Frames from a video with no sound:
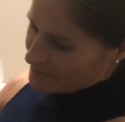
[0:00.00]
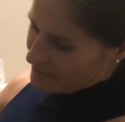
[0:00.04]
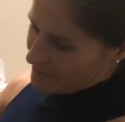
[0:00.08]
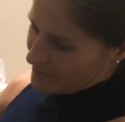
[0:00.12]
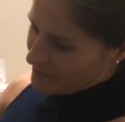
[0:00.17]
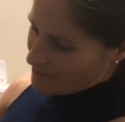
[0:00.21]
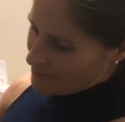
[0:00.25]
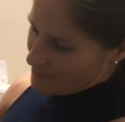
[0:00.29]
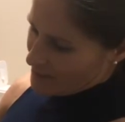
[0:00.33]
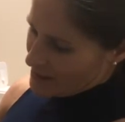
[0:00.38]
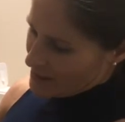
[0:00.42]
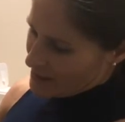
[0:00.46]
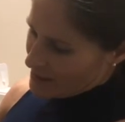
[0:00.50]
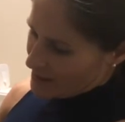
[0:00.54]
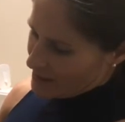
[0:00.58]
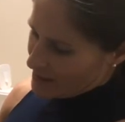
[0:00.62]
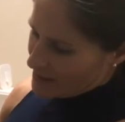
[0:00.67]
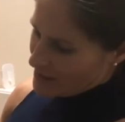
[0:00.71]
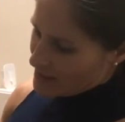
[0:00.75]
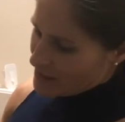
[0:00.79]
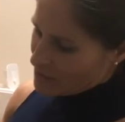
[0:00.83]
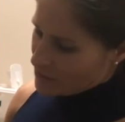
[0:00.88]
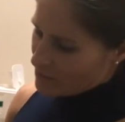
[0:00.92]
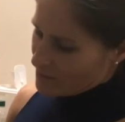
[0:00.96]
make a
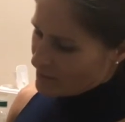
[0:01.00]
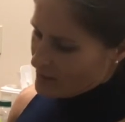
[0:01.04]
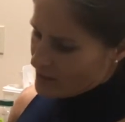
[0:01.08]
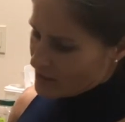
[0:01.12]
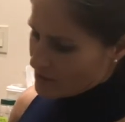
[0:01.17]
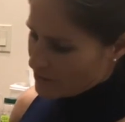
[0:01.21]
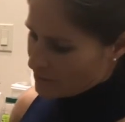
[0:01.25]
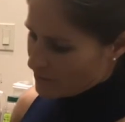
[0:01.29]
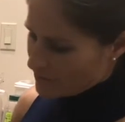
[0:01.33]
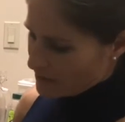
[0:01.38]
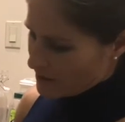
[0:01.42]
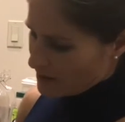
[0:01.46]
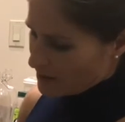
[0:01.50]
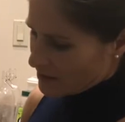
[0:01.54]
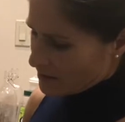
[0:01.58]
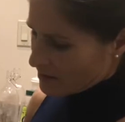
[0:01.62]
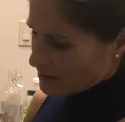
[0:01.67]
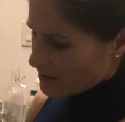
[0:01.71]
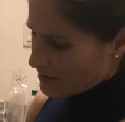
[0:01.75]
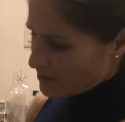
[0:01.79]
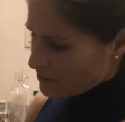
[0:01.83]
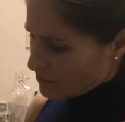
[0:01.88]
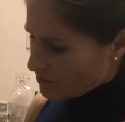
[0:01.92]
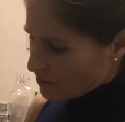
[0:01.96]
little bit of a
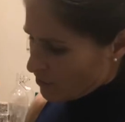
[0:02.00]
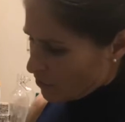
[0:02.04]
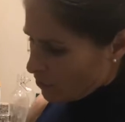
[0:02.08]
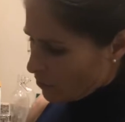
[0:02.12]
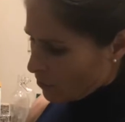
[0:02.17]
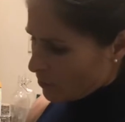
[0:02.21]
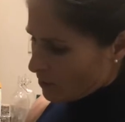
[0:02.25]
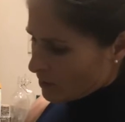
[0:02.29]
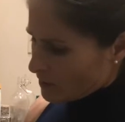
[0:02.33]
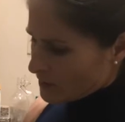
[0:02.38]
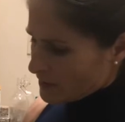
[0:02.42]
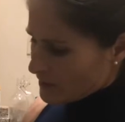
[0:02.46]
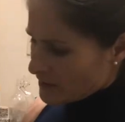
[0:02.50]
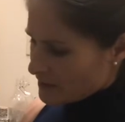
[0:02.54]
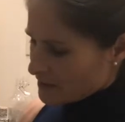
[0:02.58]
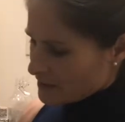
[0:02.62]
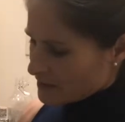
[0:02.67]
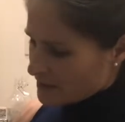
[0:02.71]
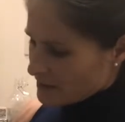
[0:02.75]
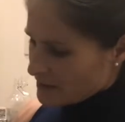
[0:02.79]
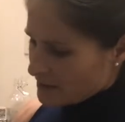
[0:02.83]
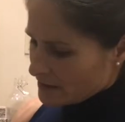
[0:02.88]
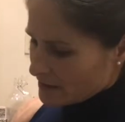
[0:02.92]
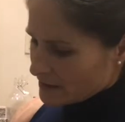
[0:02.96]
little hole in
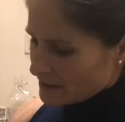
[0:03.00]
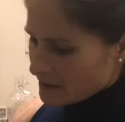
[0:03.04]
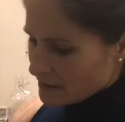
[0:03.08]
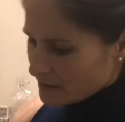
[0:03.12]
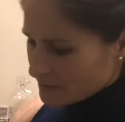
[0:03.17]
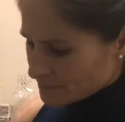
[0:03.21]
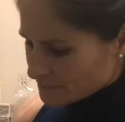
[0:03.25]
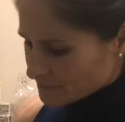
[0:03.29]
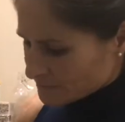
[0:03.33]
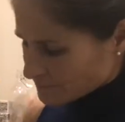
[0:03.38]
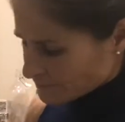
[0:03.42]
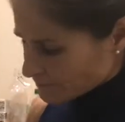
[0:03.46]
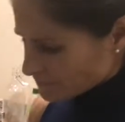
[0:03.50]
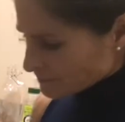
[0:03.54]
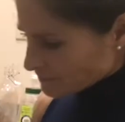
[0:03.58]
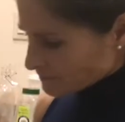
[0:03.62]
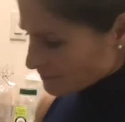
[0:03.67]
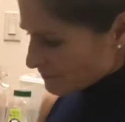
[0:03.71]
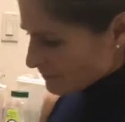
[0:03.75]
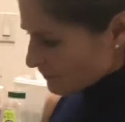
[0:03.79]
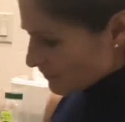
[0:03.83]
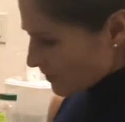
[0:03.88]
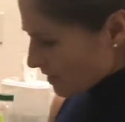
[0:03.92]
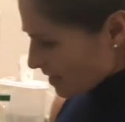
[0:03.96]
here,
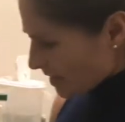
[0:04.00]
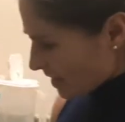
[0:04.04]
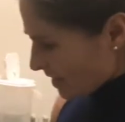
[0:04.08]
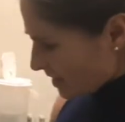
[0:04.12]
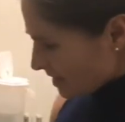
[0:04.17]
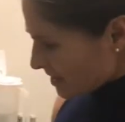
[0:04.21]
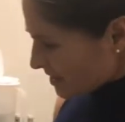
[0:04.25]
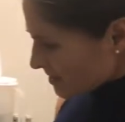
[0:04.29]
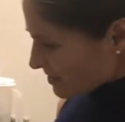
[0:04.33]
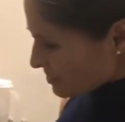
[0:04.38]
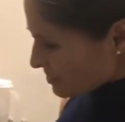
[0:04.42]
and